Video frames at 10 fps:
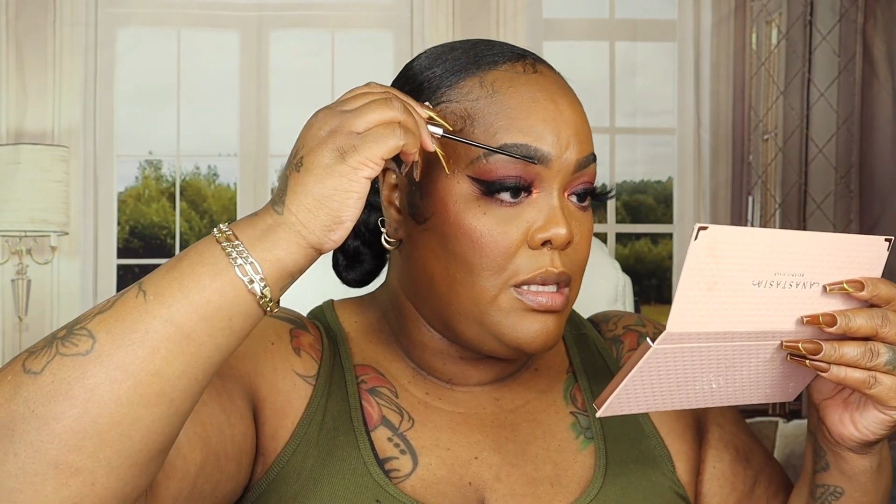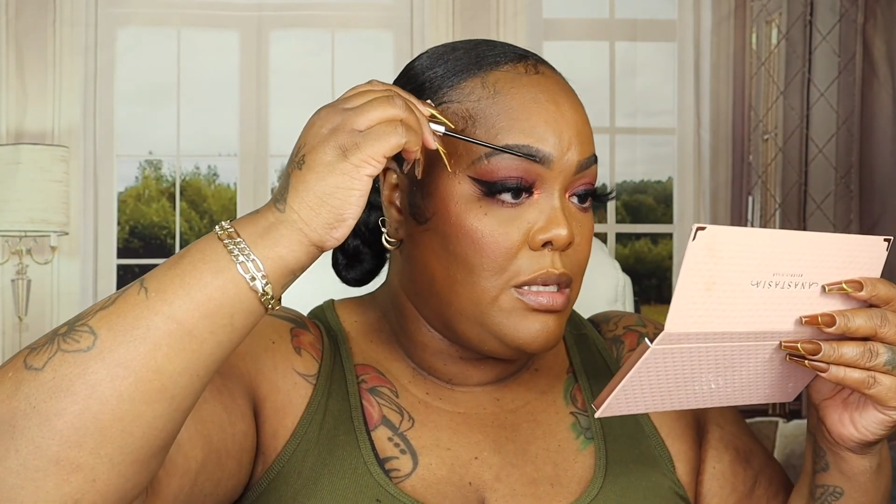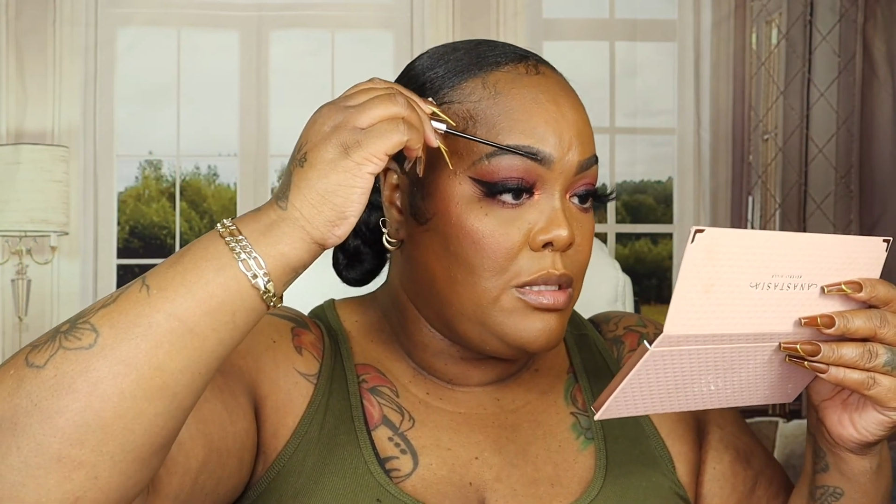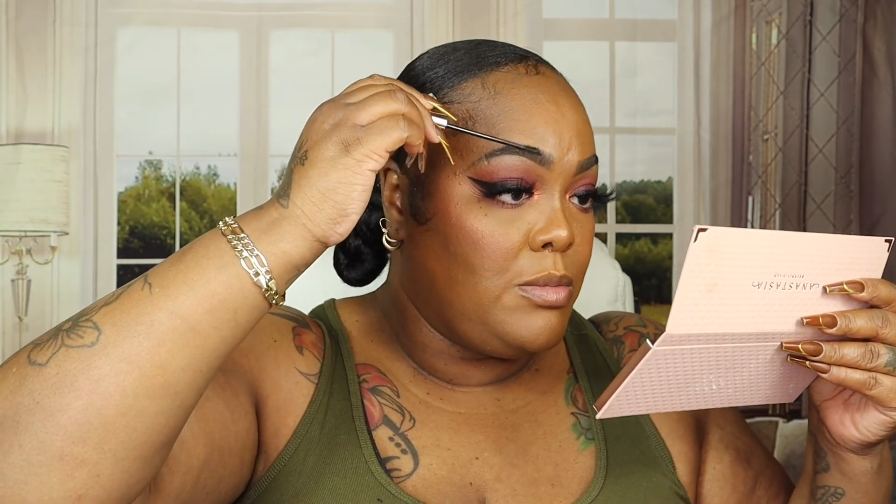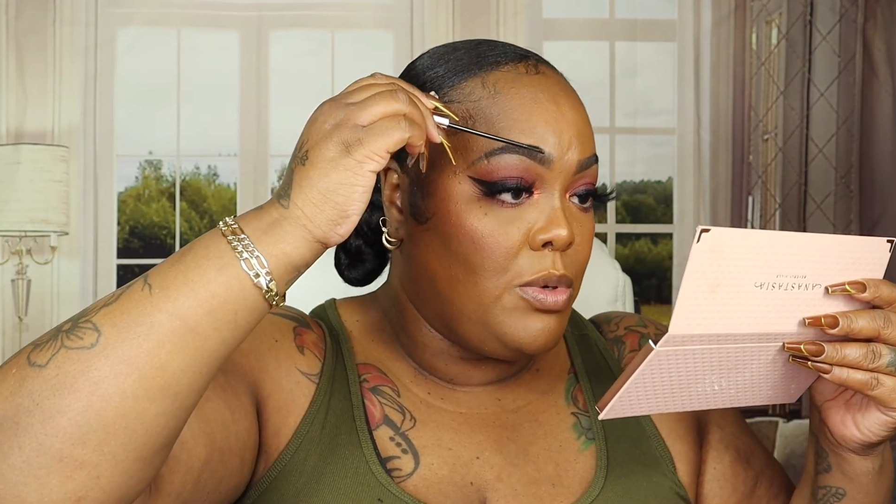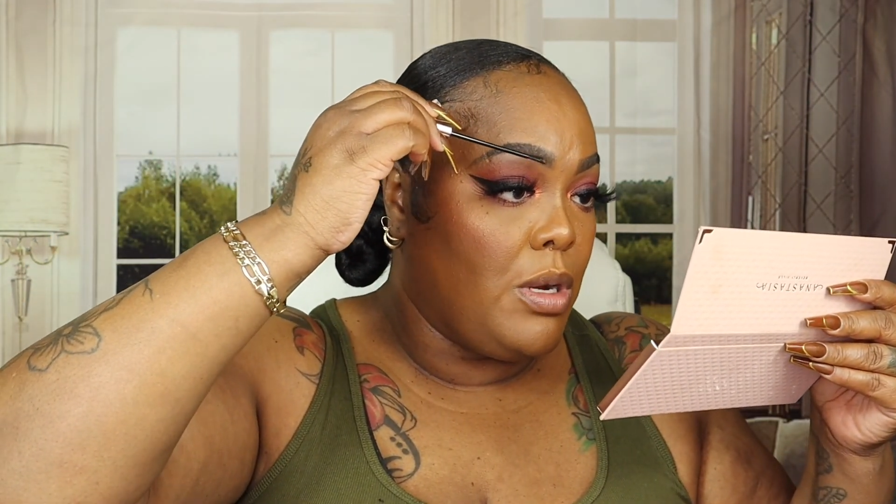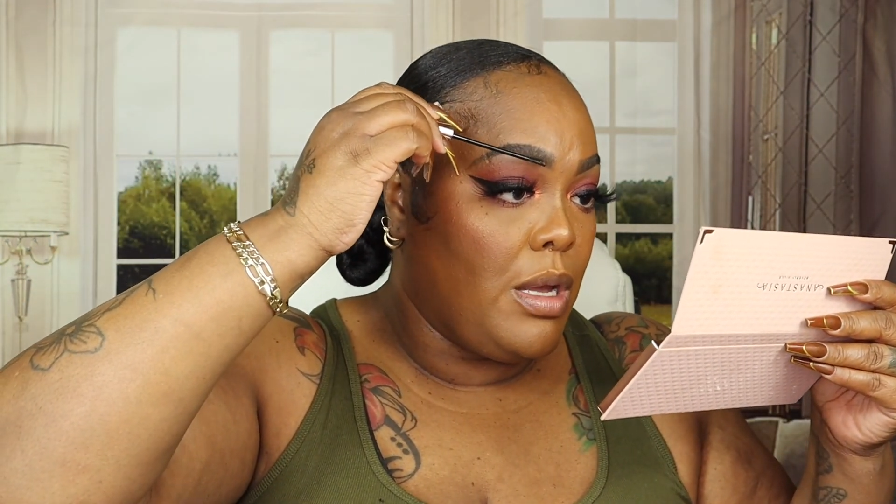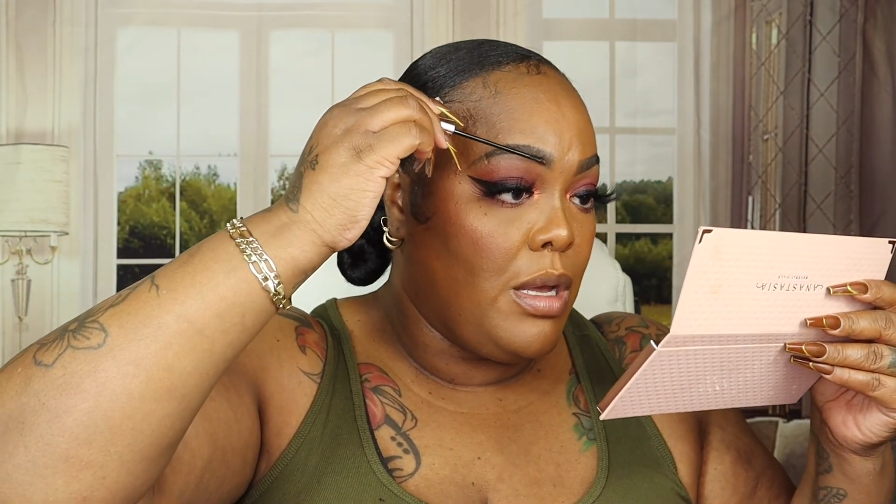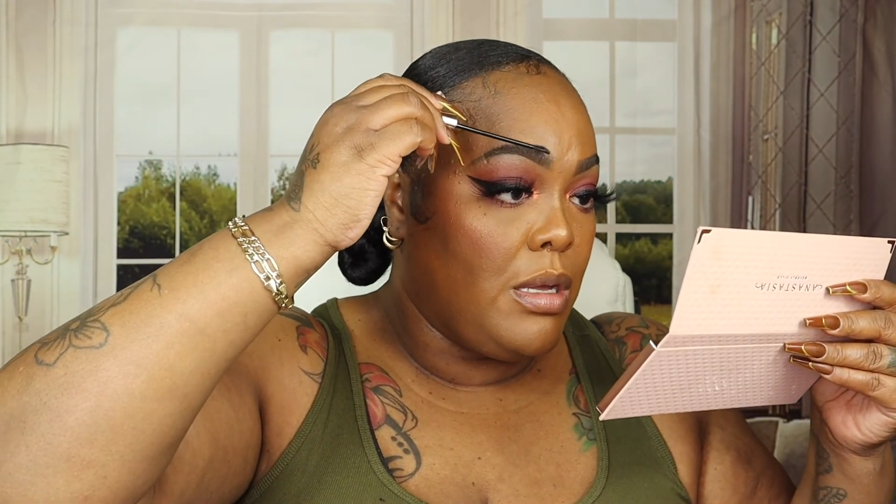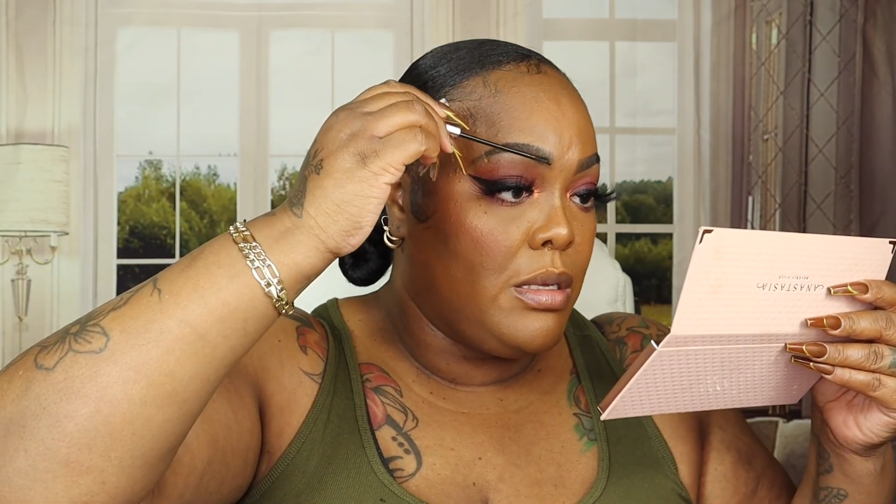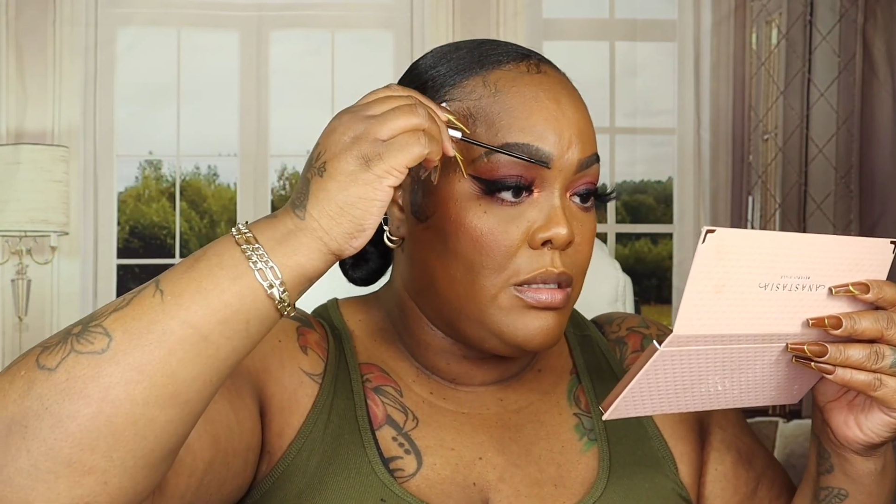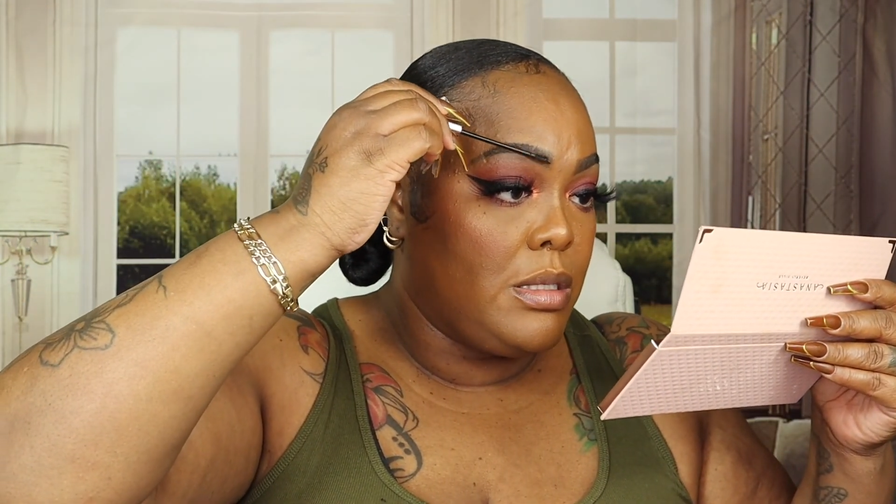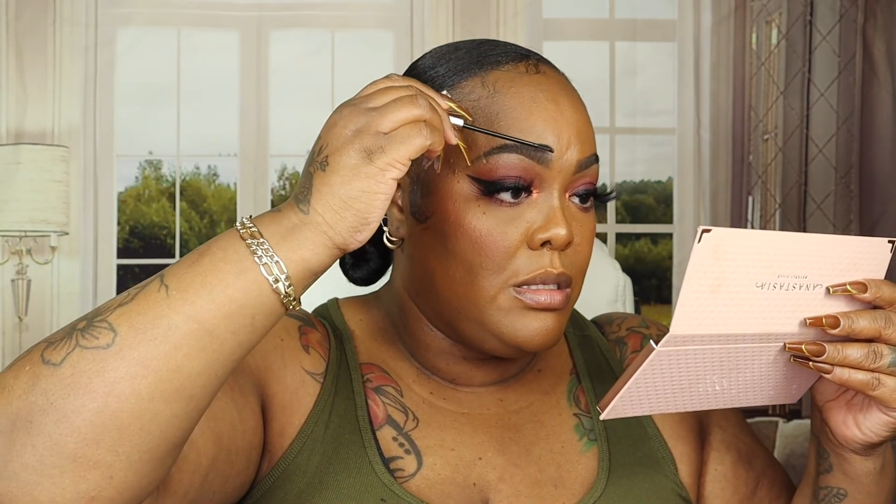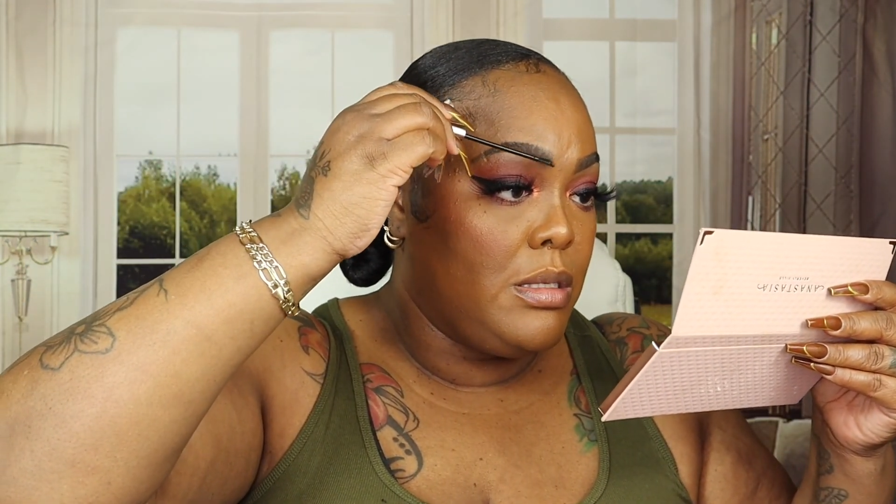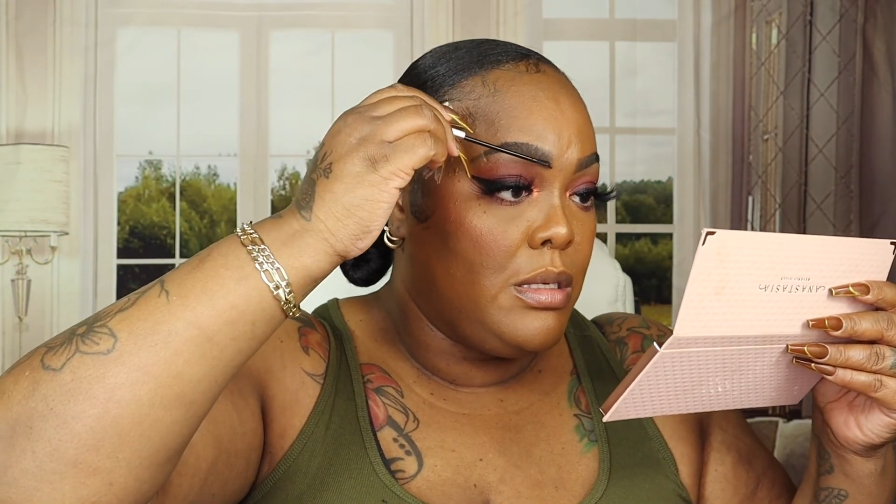these brows.